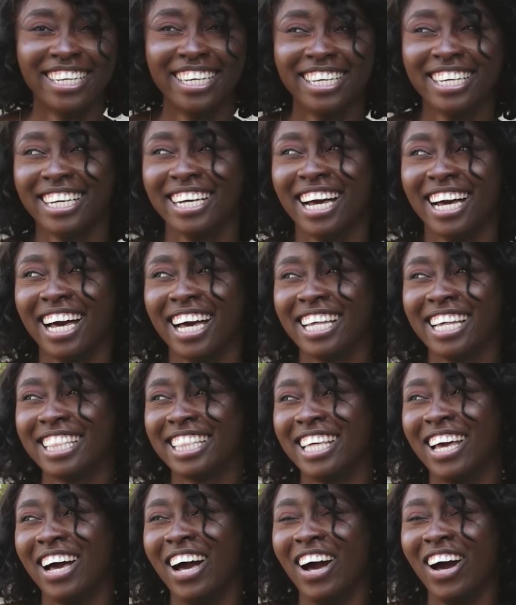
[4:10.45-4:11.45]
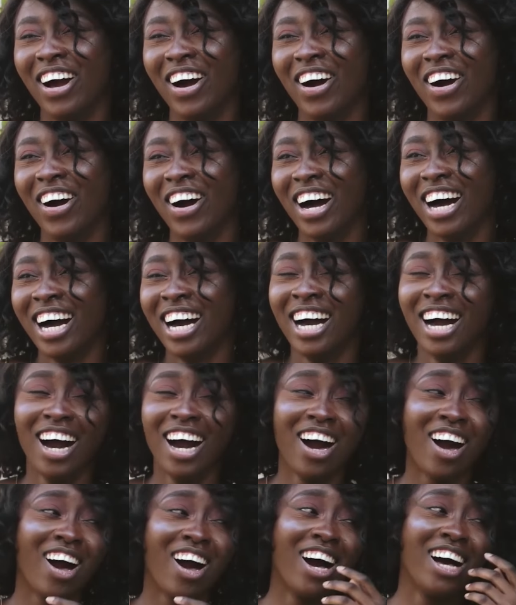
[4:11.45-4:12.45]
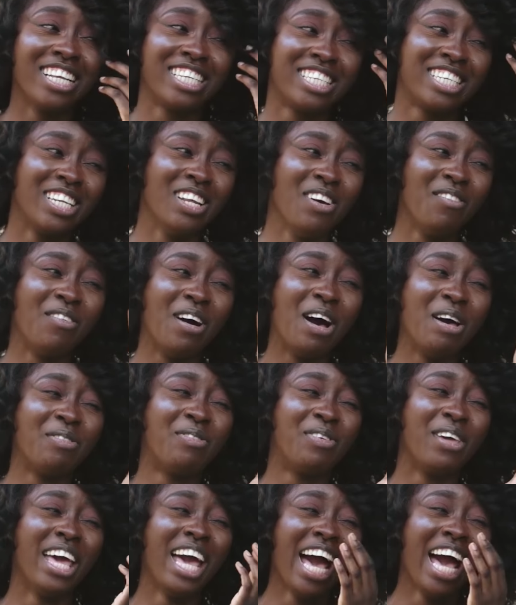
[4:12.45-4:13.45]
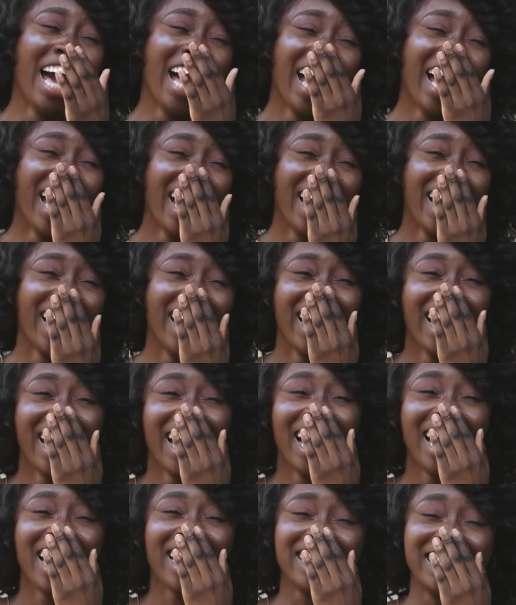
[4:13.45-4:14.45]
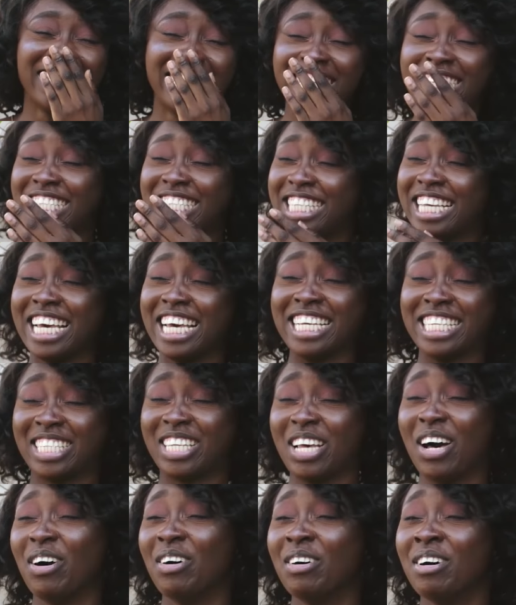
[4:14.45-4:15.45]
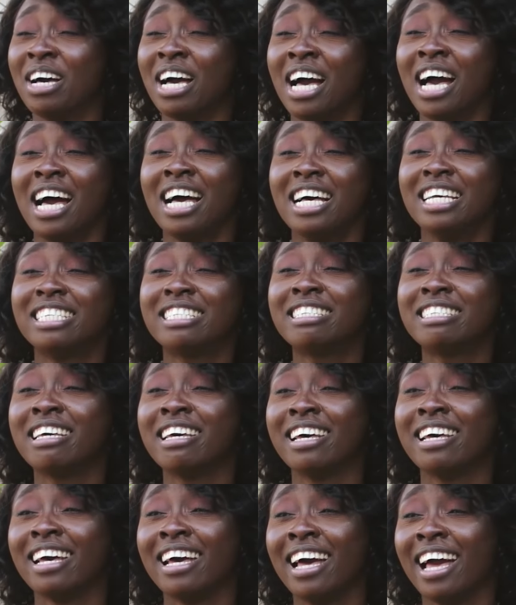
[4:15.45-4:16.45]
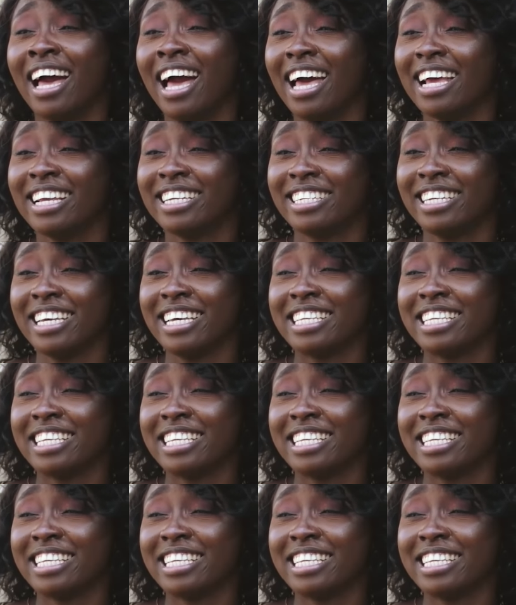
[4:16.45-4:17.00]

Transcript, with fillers: You have these types of women in your family, and you've seen the kind of advice they give to the younger women in the family.